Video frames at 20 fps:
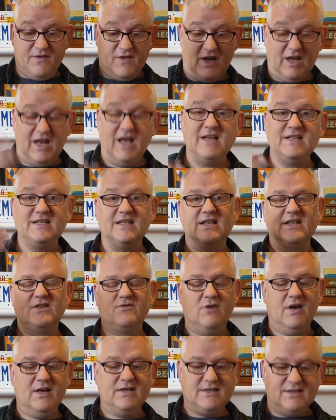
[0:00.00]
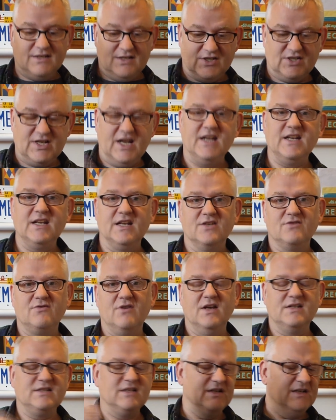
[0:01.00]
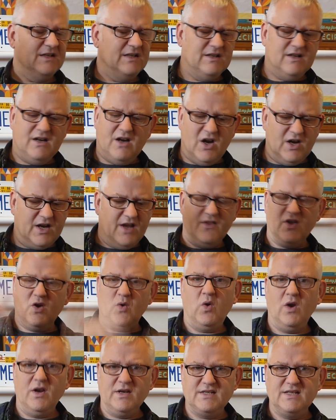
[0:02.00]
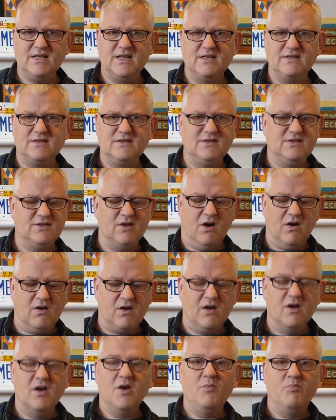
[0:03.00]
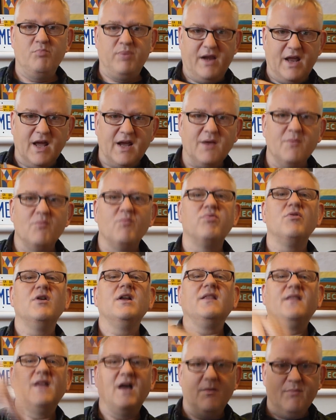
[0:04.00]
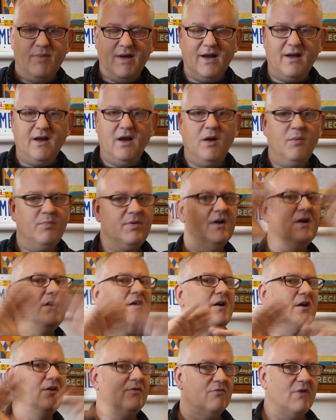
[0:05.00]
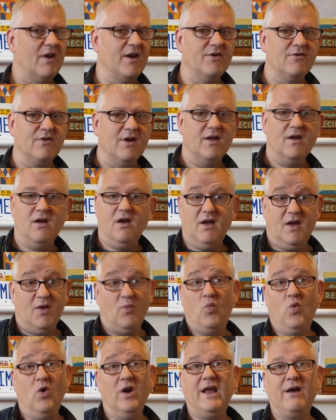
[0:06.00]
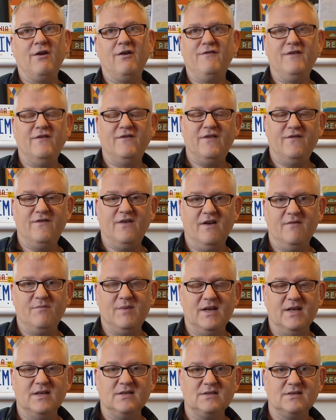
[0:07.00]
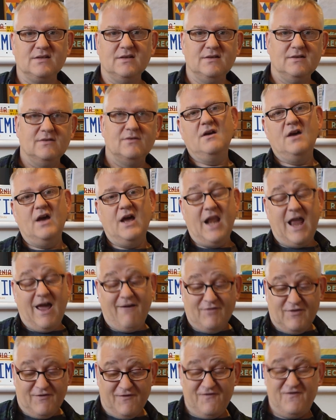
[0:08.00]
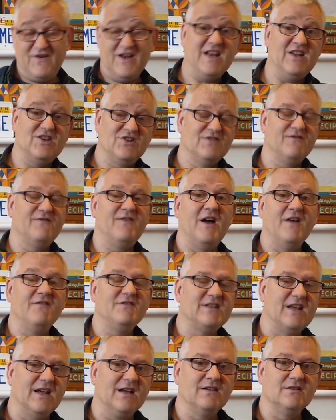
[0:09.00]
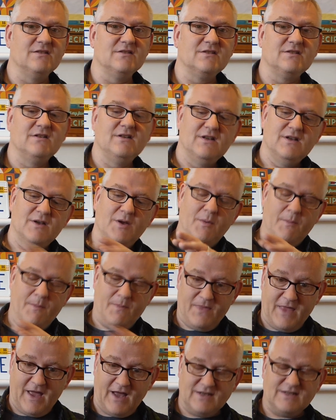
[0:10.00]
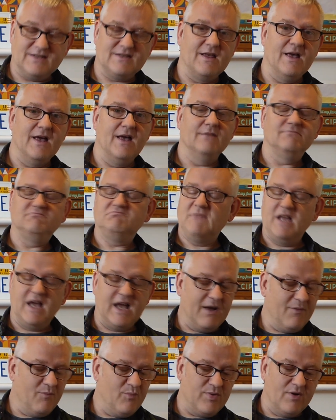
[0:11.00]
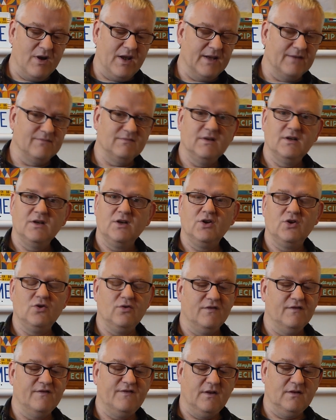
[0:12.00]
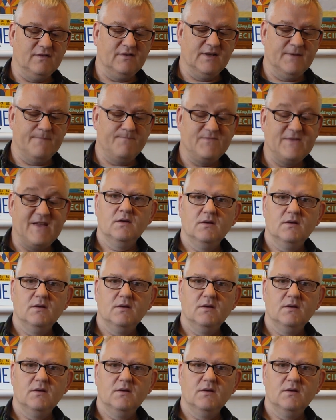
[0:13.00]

the lighting is right, the shading is right. Okay, the quality is dog, but I can bring that back up and render it in 1 hour and 55 minutes and have the finished 5 seconds. That's there. Brilliant. Couldn't fault it.